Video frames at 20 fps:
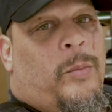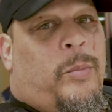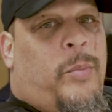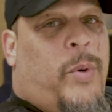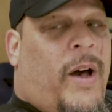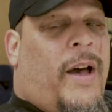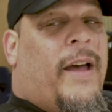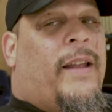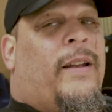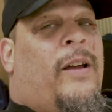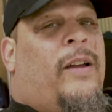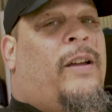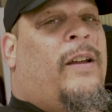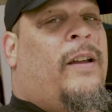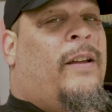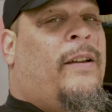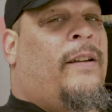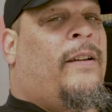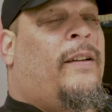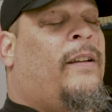But
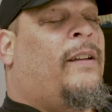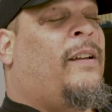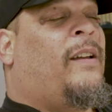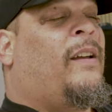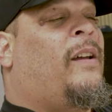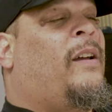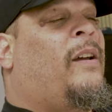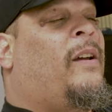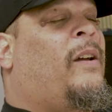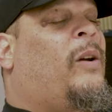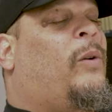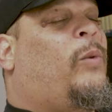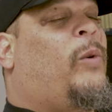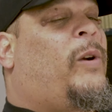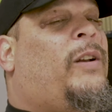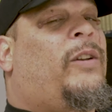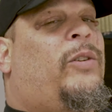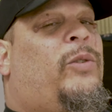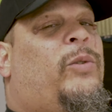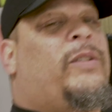
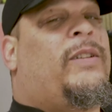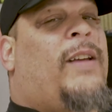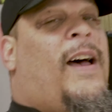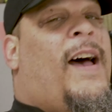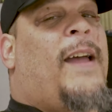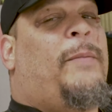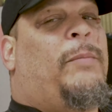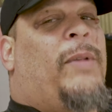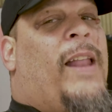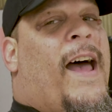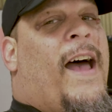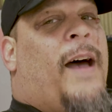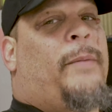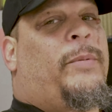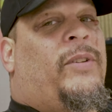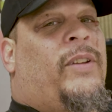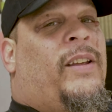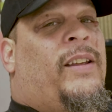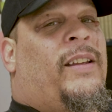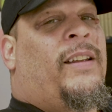we're going to do a time
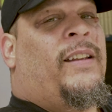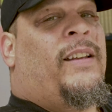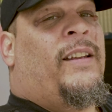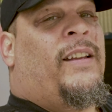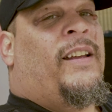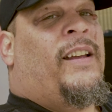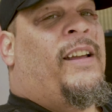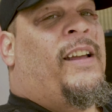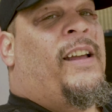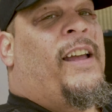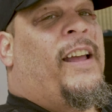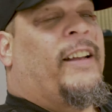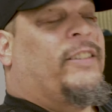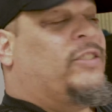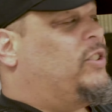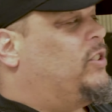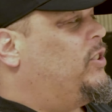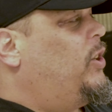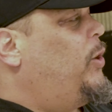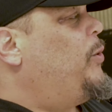lapse
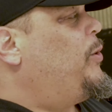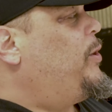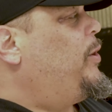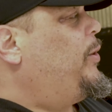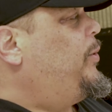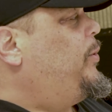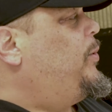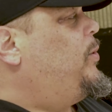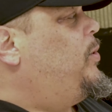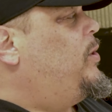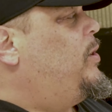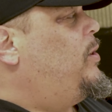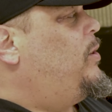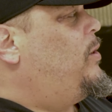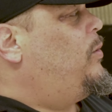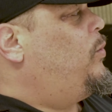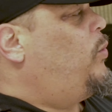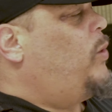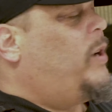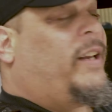and show you
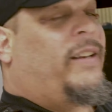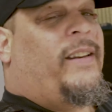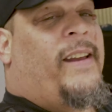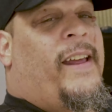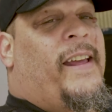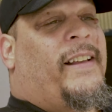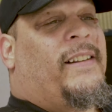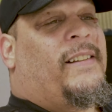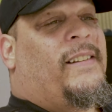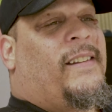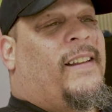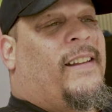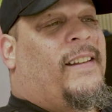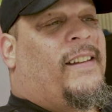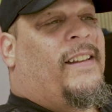what it takes,